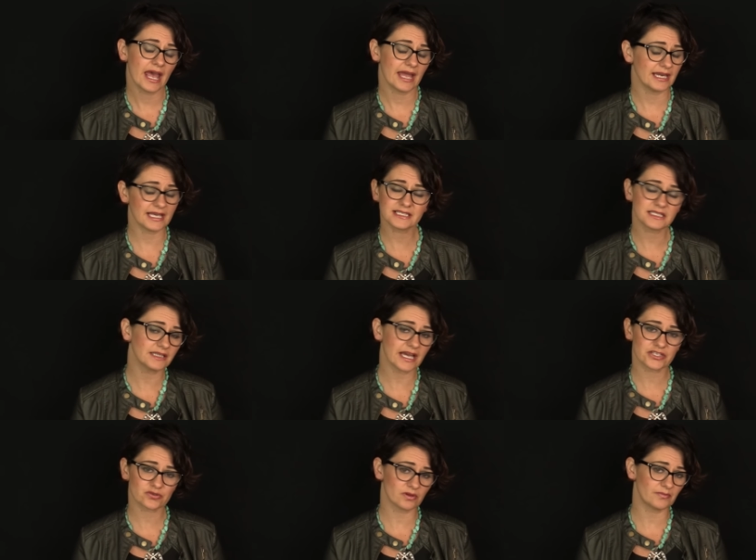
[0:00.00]
and
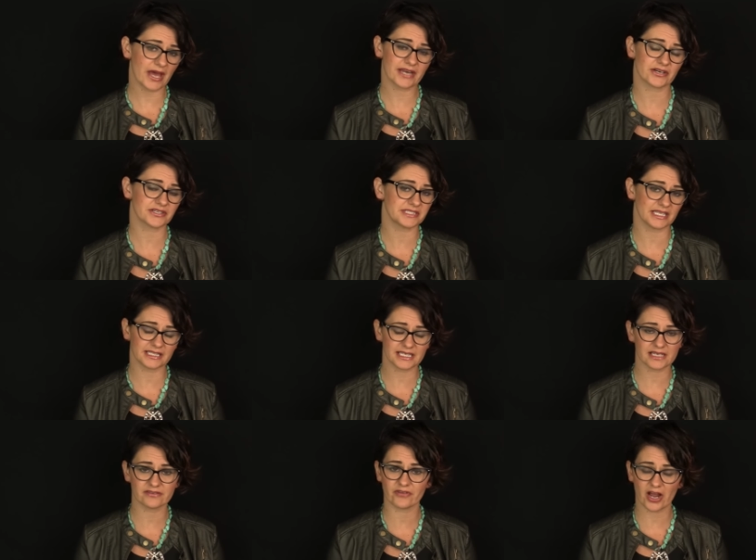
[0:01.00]
intellectual betters in
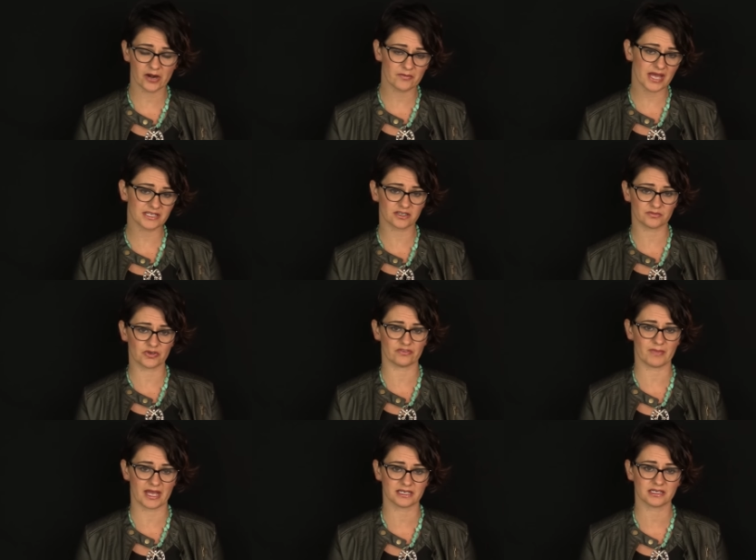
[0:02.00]
the environmental
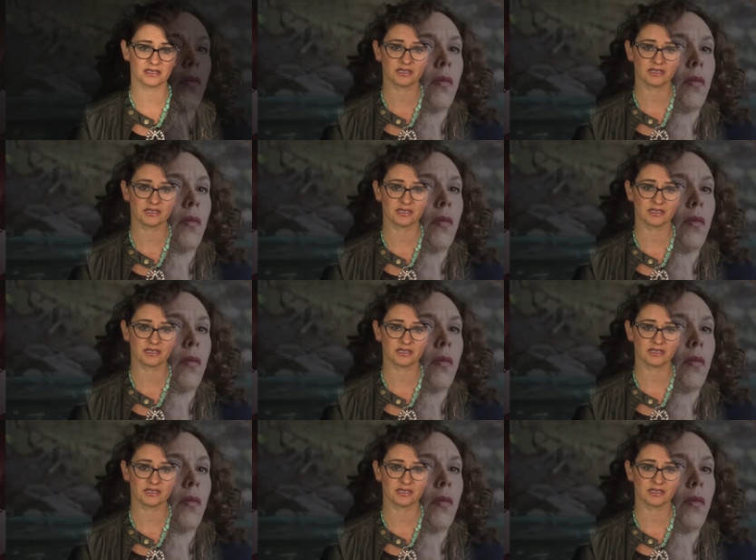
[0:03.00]
movement,